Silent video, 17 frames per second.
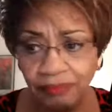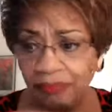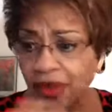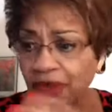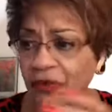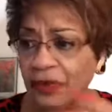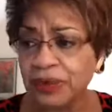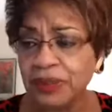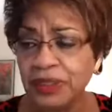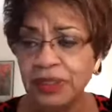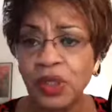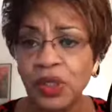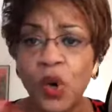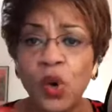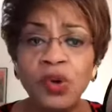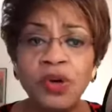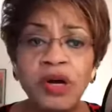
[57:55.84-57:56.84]
there's this
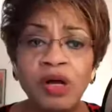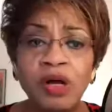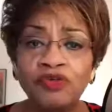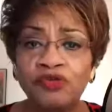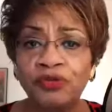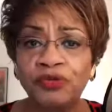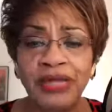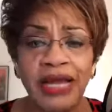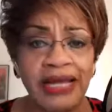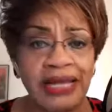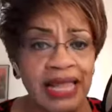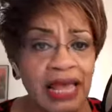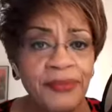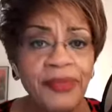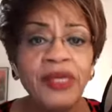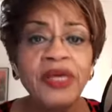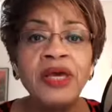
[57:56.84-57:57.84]
whole cultural
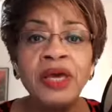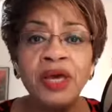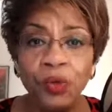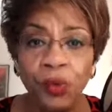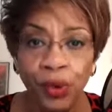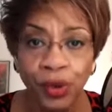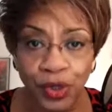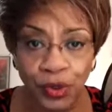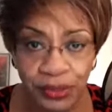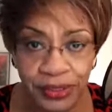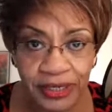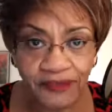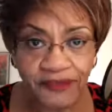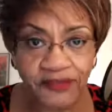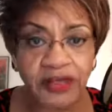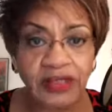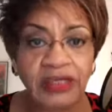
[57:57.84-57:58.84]
dynamic where you
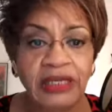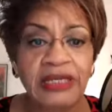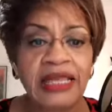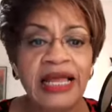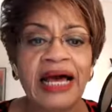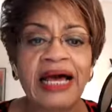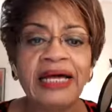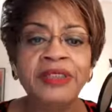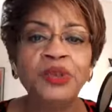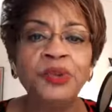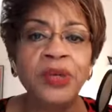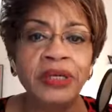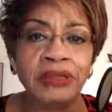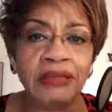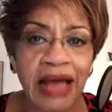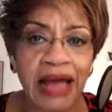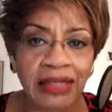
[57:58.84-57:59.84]
definitely nod to
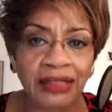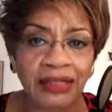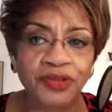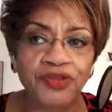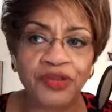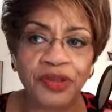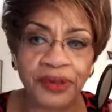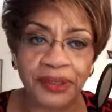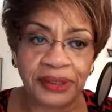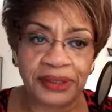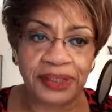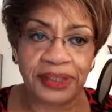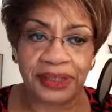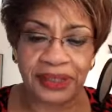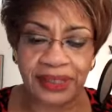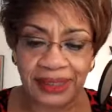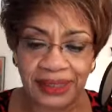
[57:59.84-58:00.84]
acknowledge their
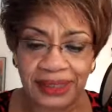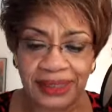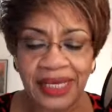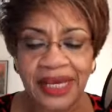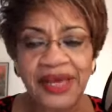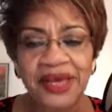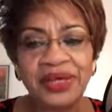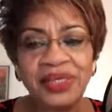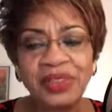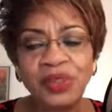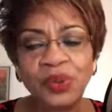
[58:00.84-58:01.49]
existence. So